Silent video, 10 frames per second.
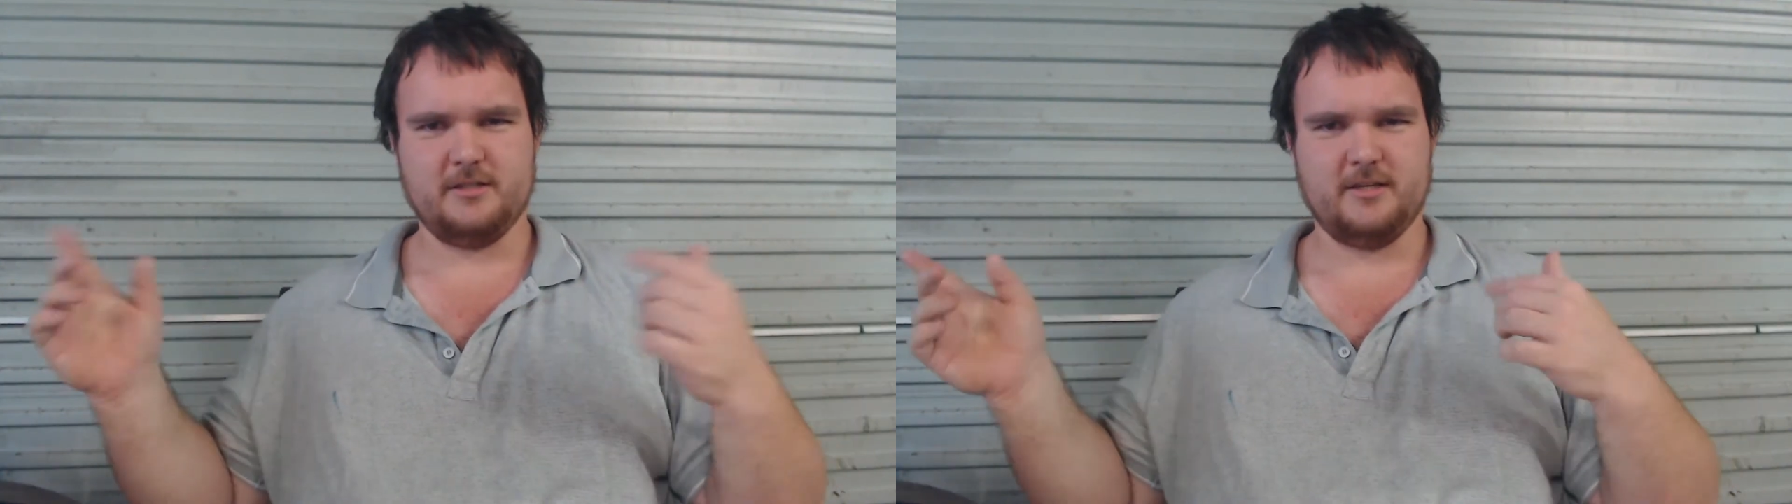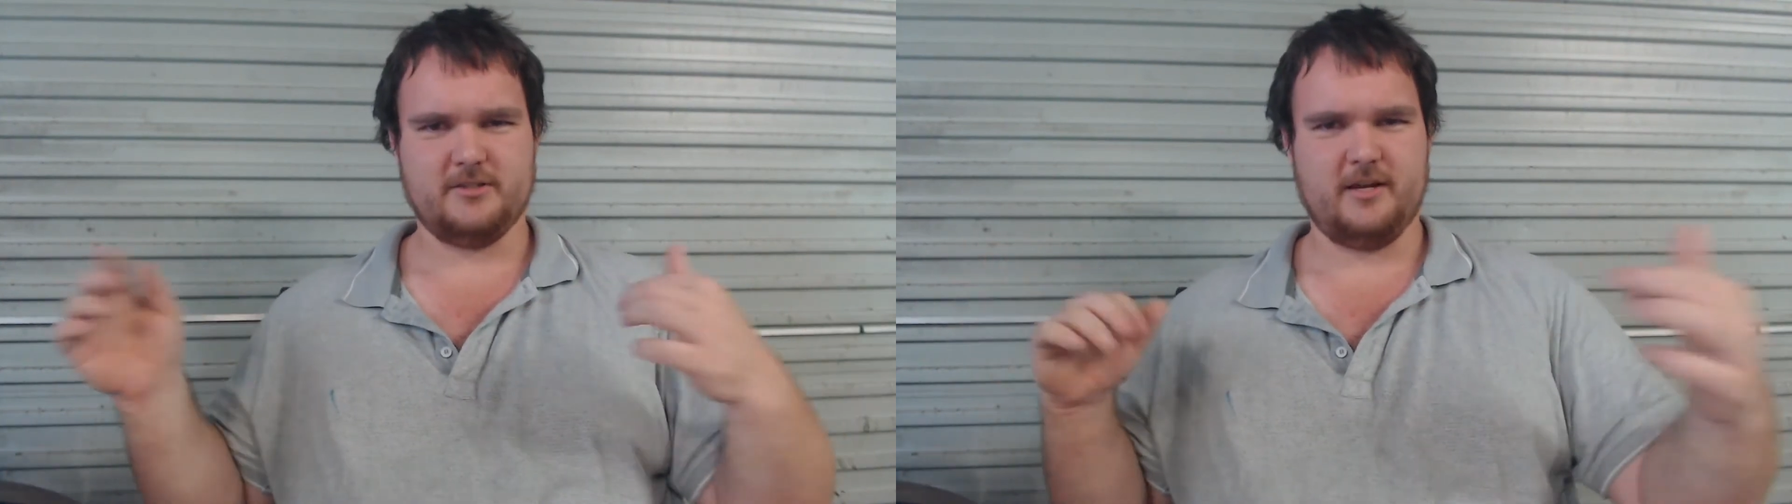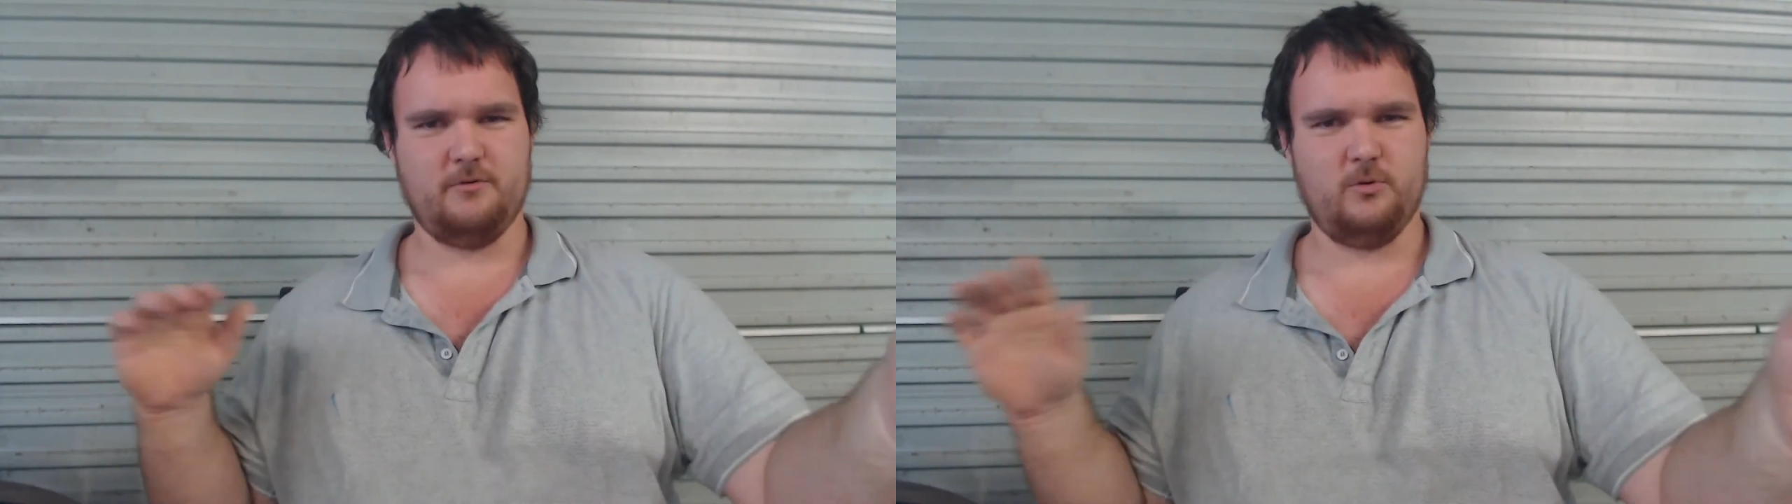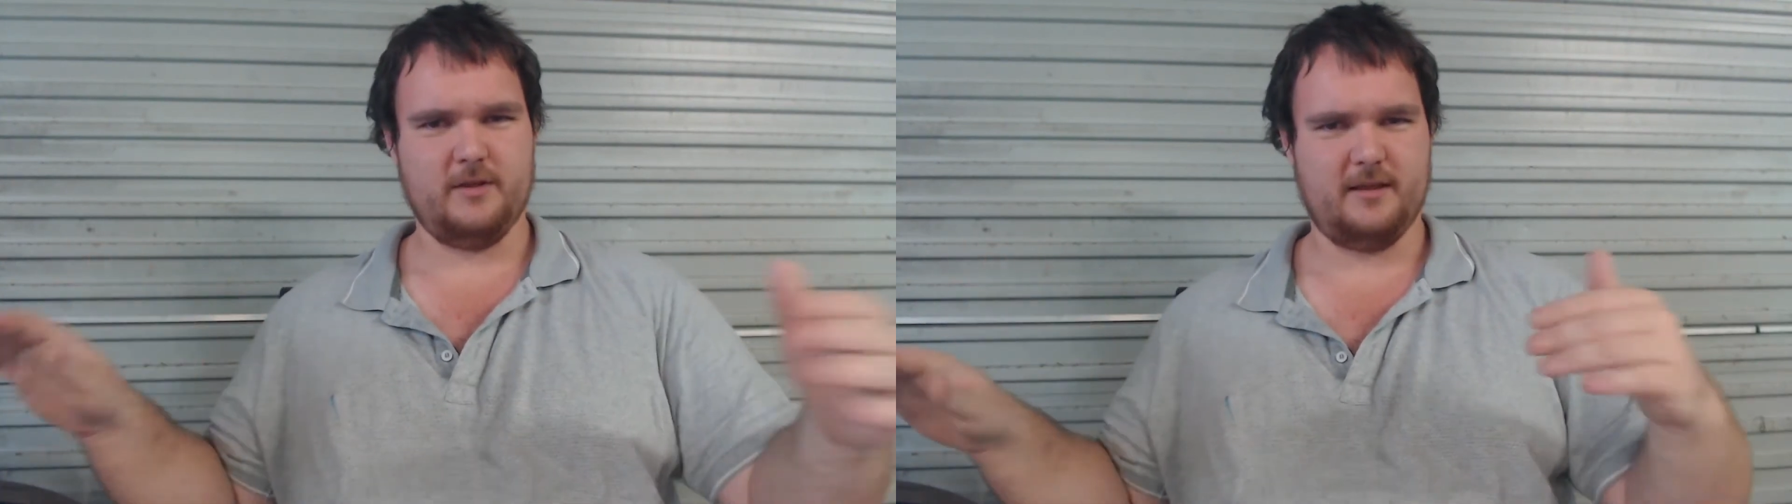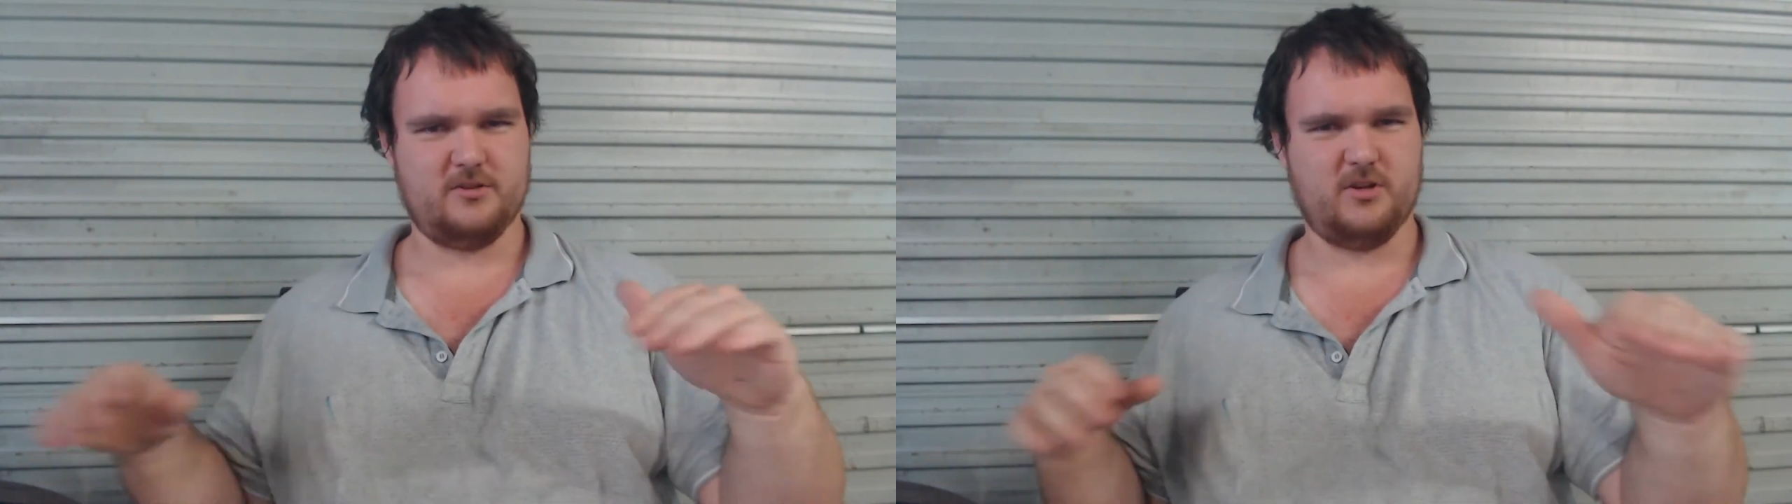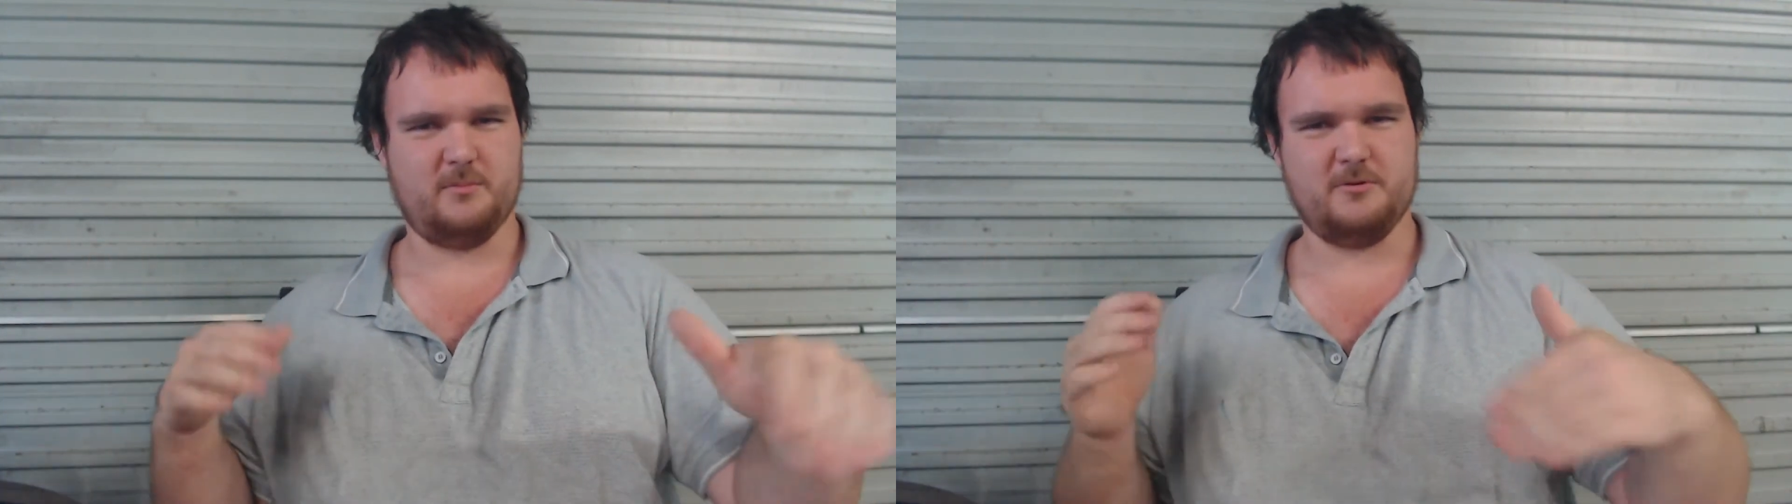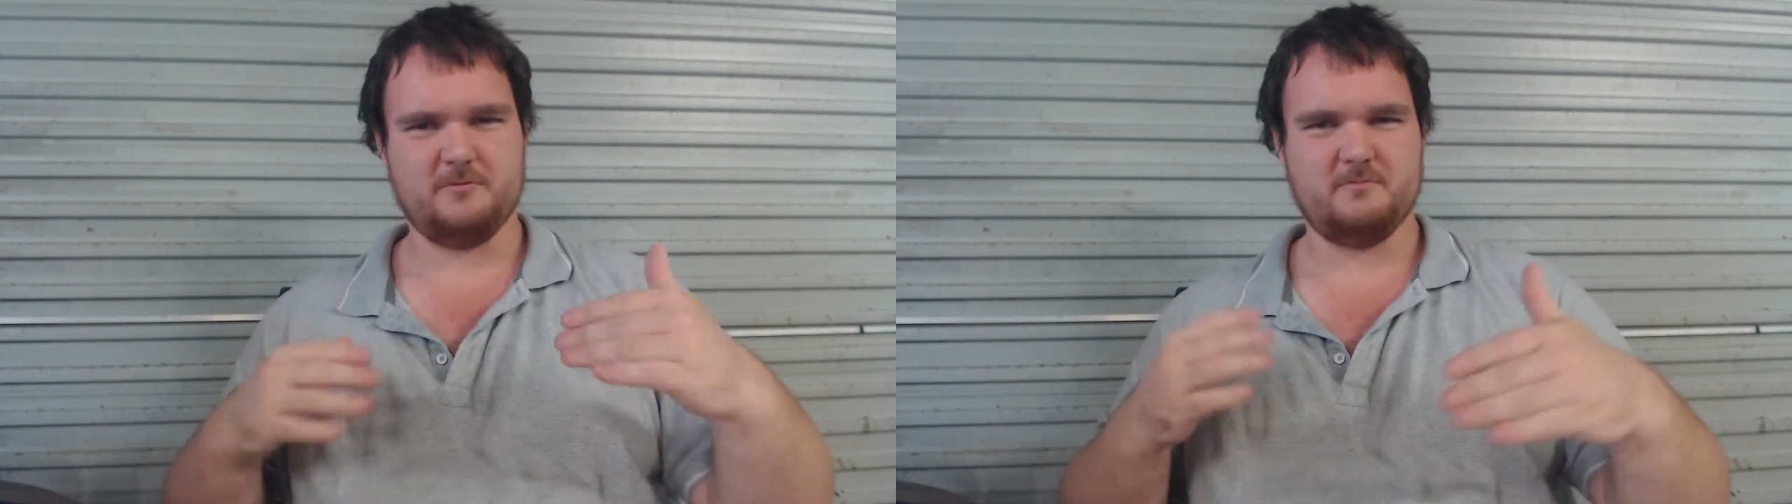and it doesn't have all the other types of